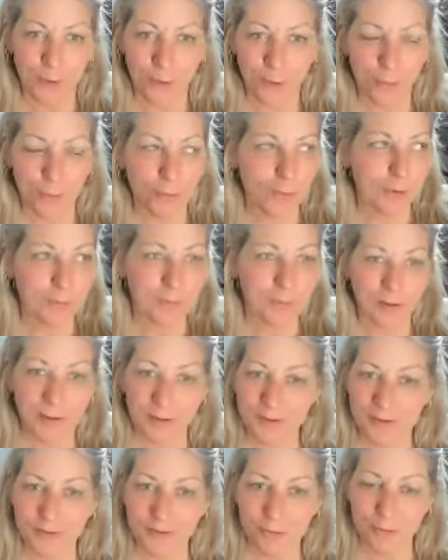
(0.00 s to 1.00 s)
or by
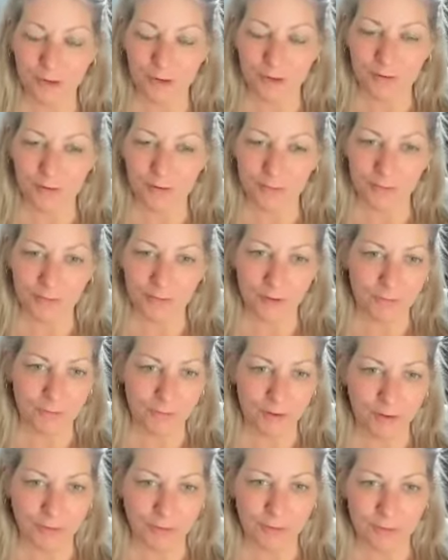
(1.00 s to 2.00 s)
the objectives of
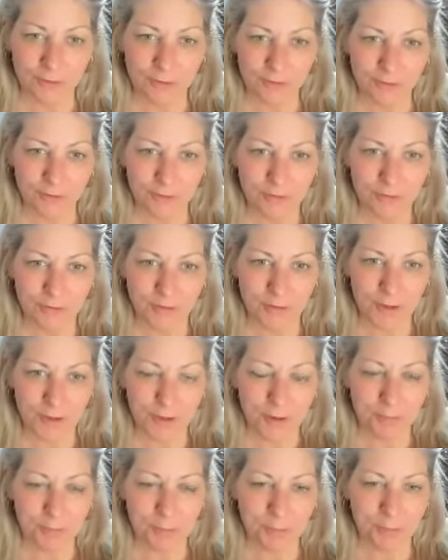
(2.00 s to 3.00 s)
others,
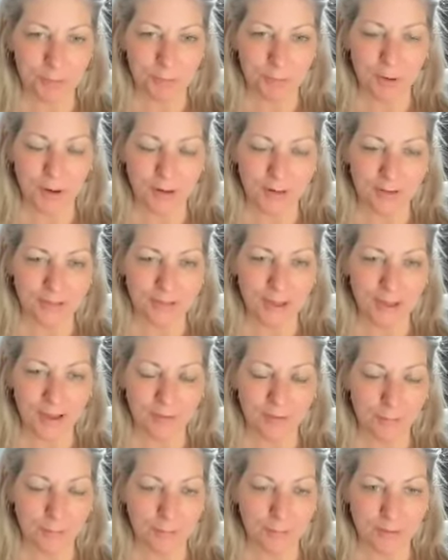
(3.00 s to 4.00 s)
but by
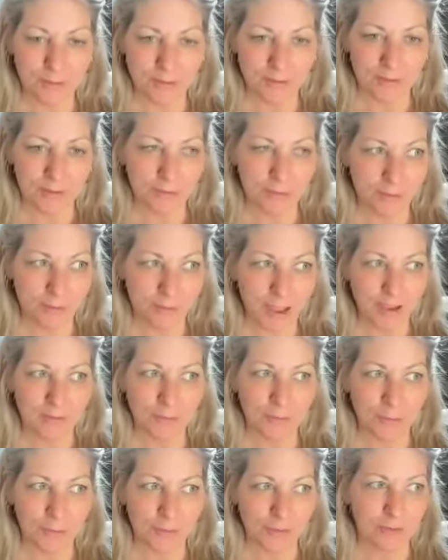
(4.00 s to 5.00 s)
that with
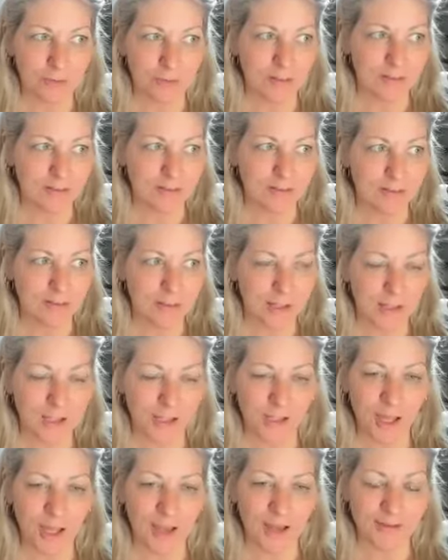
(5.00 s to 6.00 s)
that which is
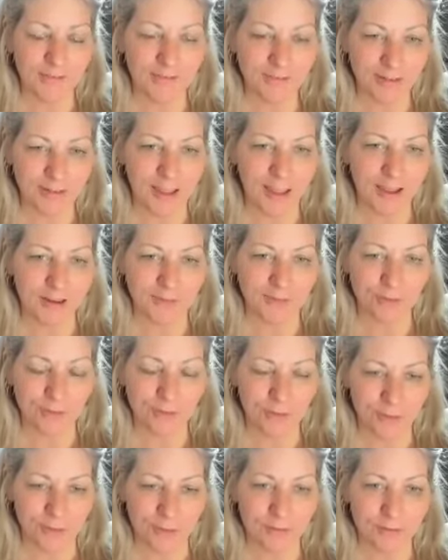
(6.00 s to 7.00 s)
alive and active
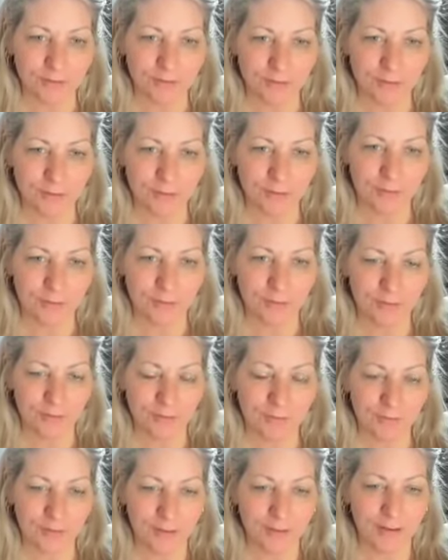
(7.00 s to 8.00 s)
within us.
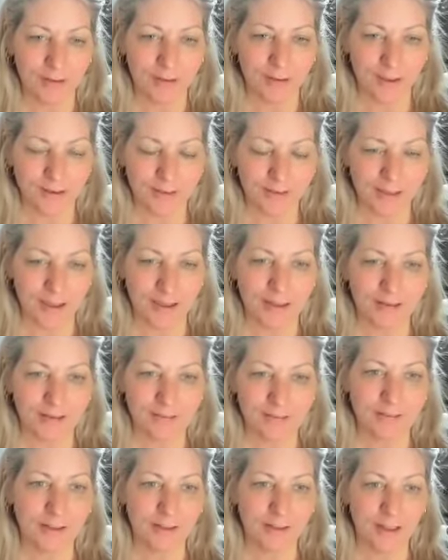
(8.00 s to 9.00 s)
And that
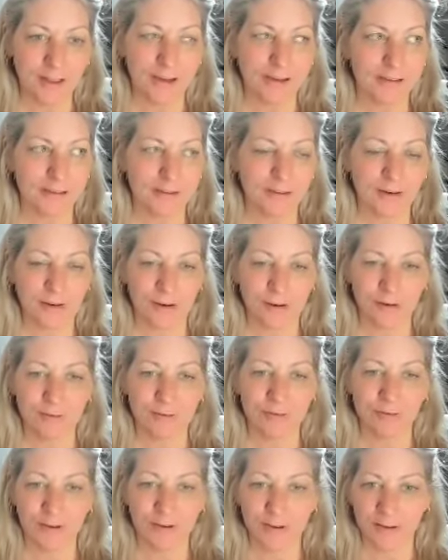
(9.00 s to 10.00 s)
is the light
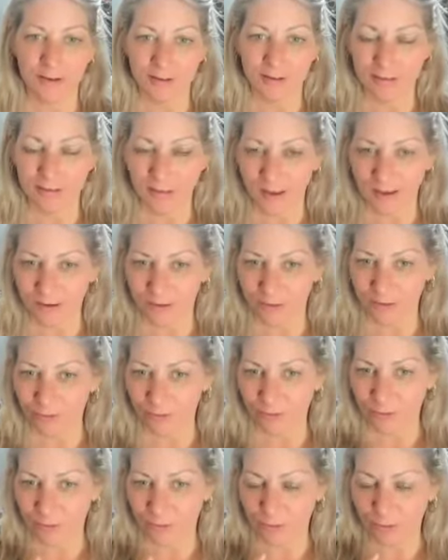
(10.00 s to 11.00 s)
of that
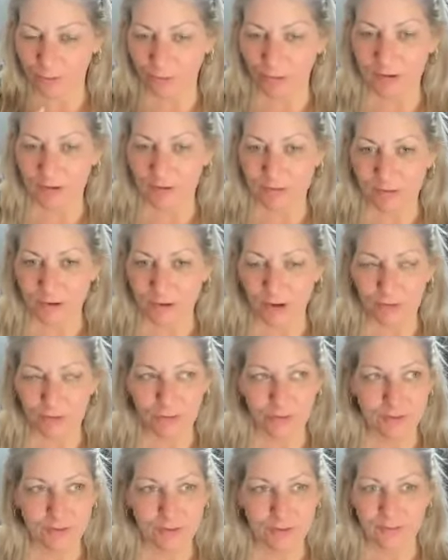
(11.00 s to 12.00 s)
Christ
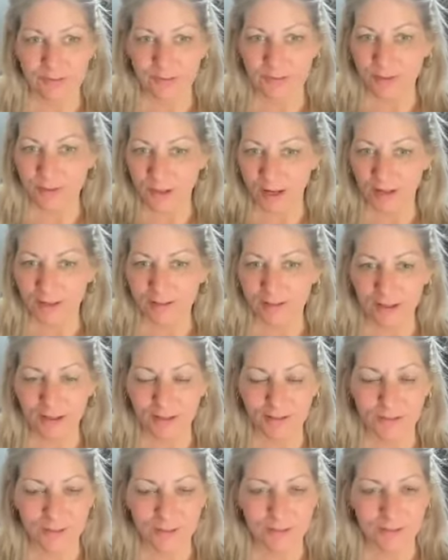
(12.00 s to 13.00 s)
consciousness, the God
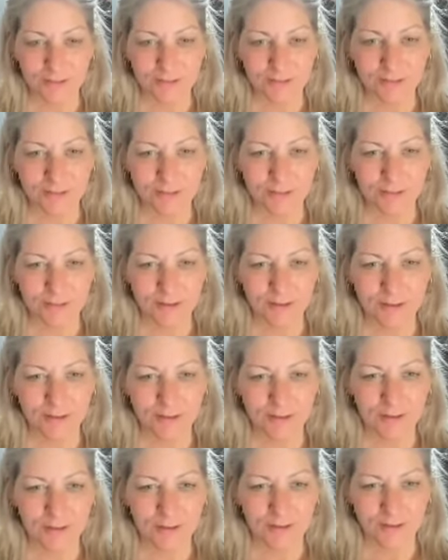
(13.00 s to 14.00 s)
consciousness
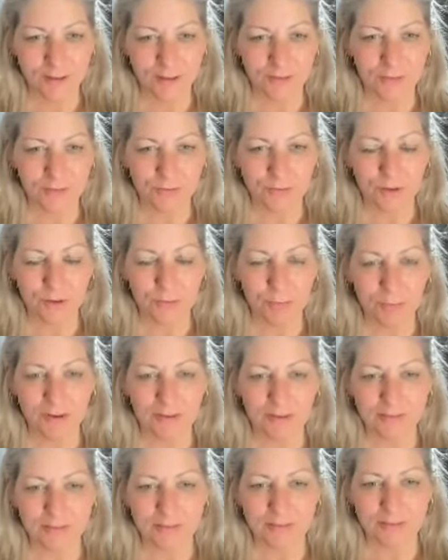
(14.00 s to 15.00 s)
that is very
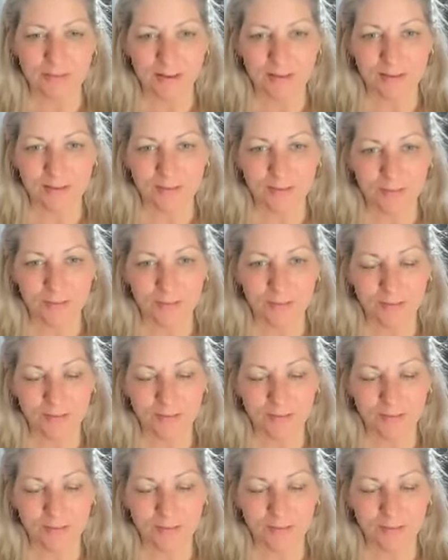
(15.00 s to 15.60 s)
present in us.